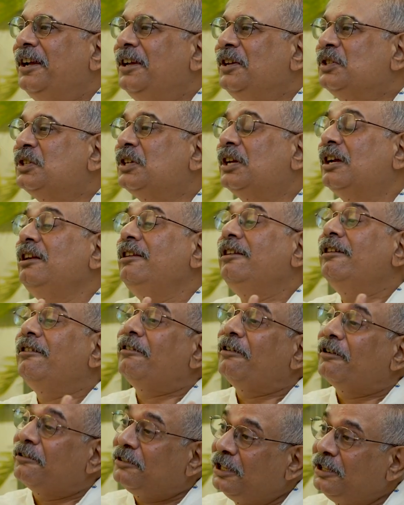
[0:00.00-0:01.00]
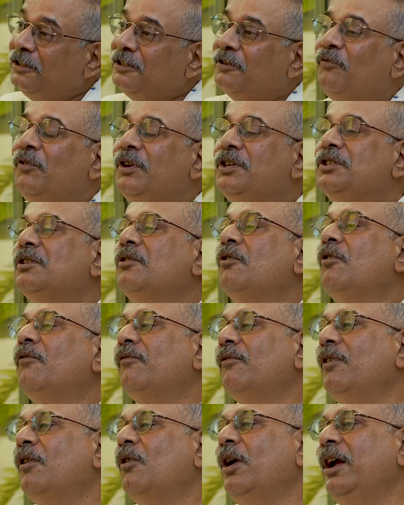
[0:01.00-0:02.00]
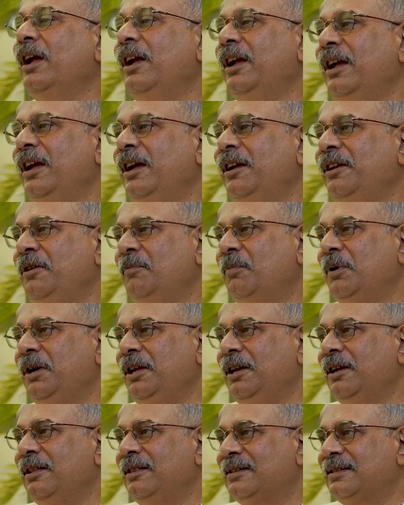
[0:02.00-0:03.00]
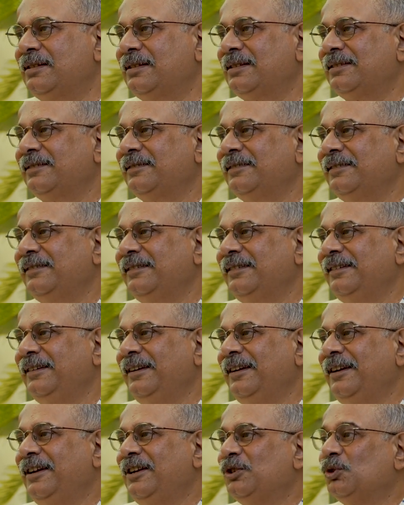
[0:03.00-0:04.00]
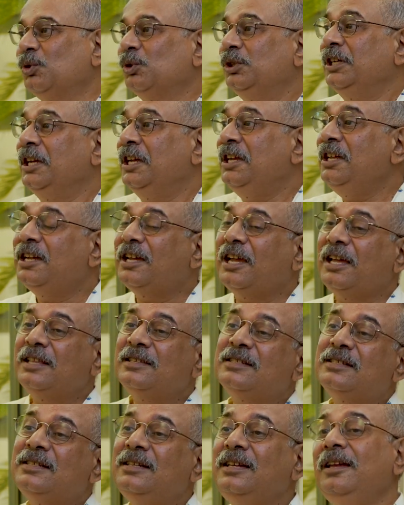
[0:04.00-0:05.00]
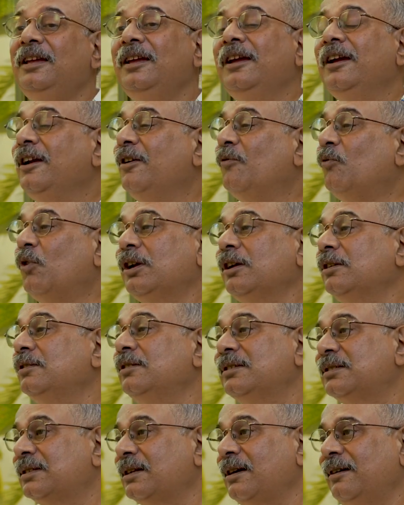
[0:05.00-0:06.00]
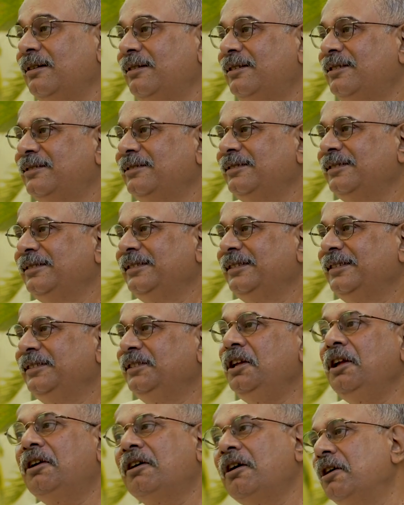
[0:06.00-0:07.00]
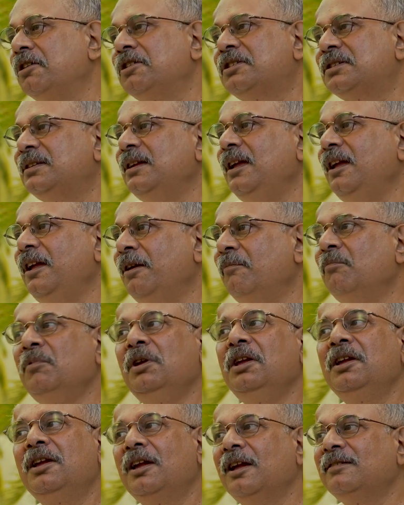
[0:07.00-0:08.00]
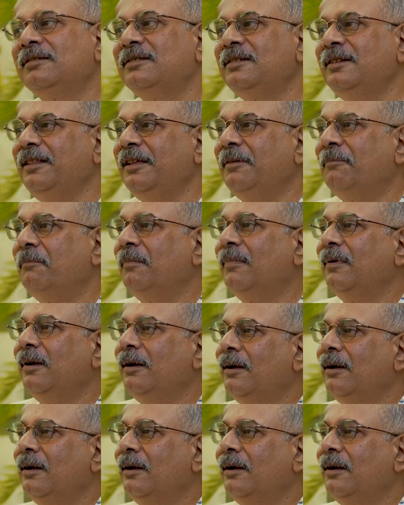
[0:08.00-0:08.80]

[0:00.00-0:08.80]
is clearer than the vision of anybody else. So he can see what others can't. They can't see him, he can see them.